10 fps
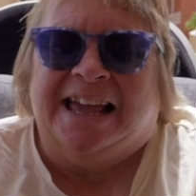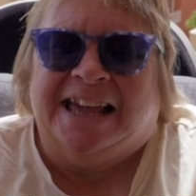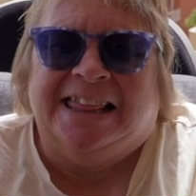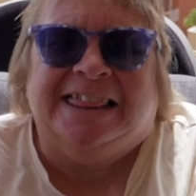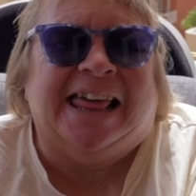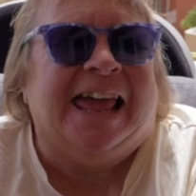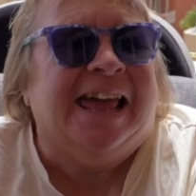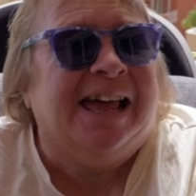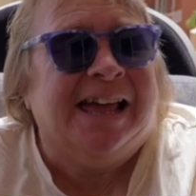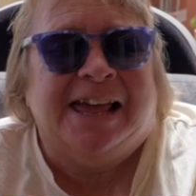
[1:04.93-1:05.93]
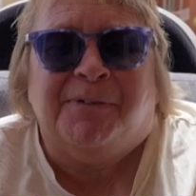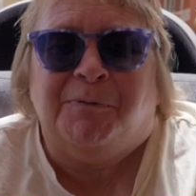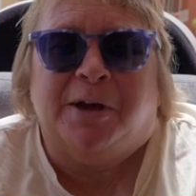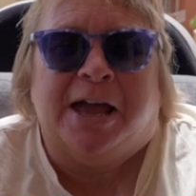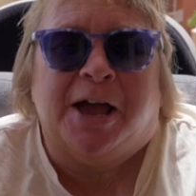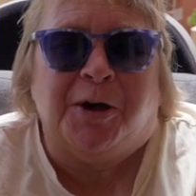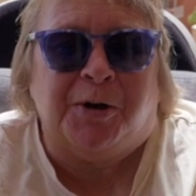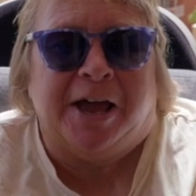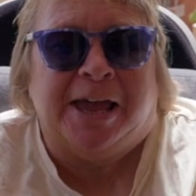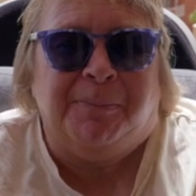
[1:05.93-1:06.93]
And they're having a
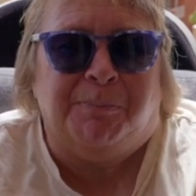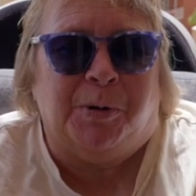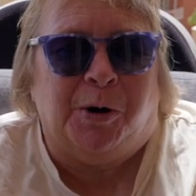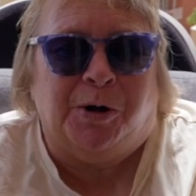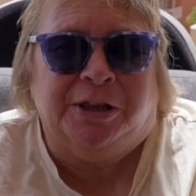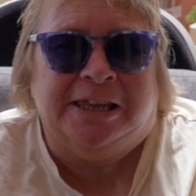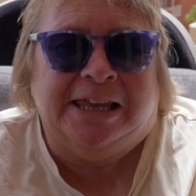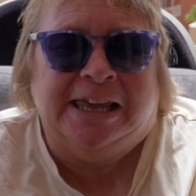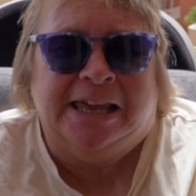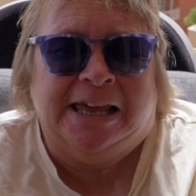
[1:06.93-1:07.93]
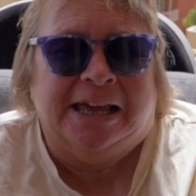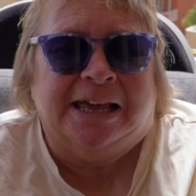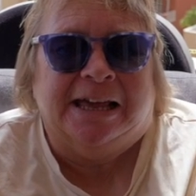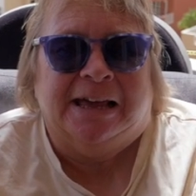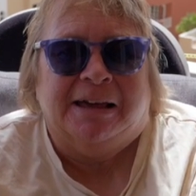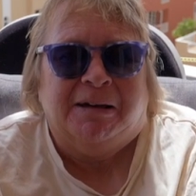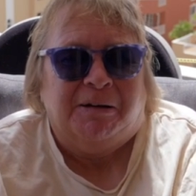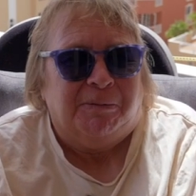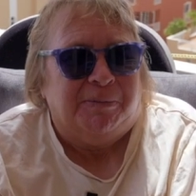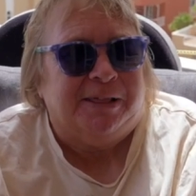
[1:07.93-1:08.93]
great party.
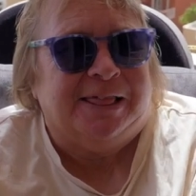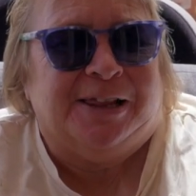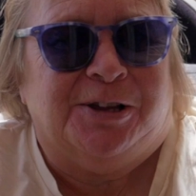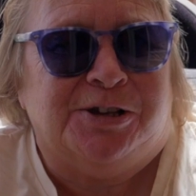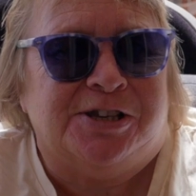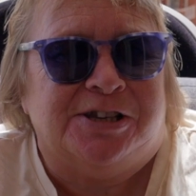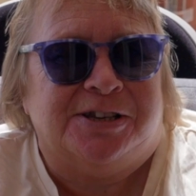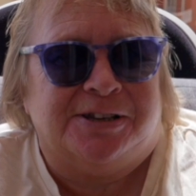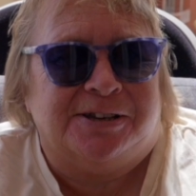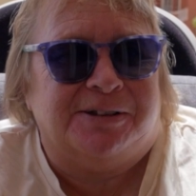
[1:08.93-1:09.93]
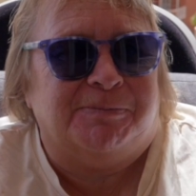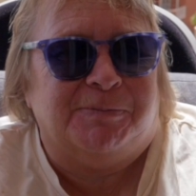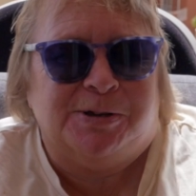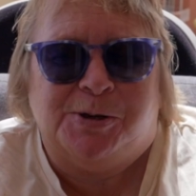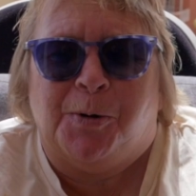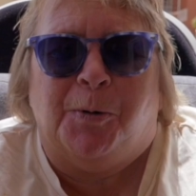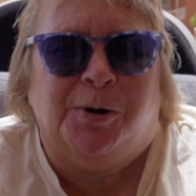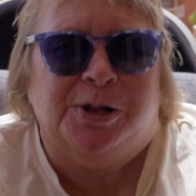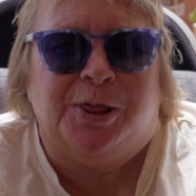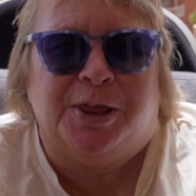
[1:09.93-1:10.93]
At lots. With all
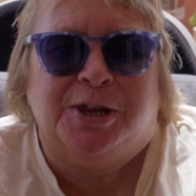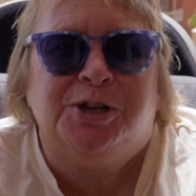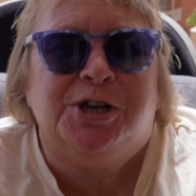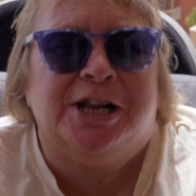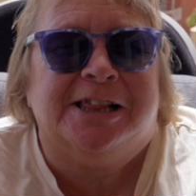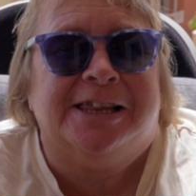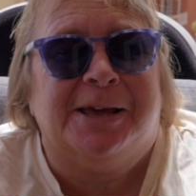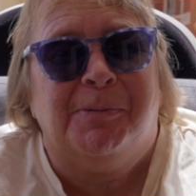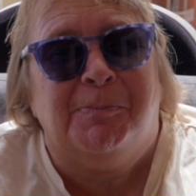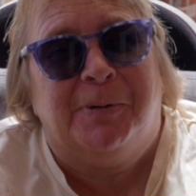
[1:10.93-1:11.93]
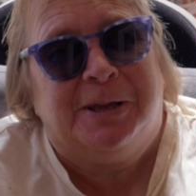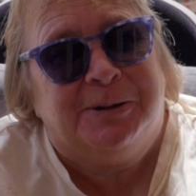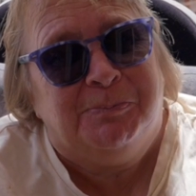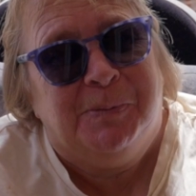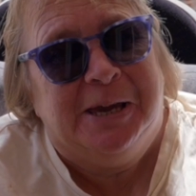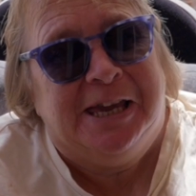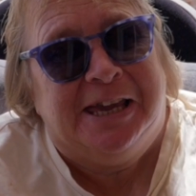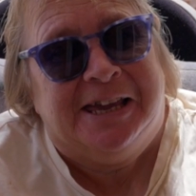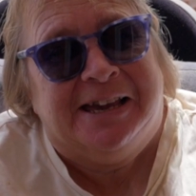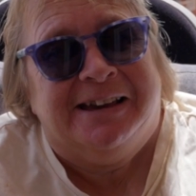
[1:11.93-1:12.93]
the children but
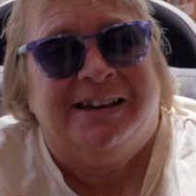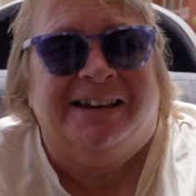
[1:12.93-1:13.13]
me.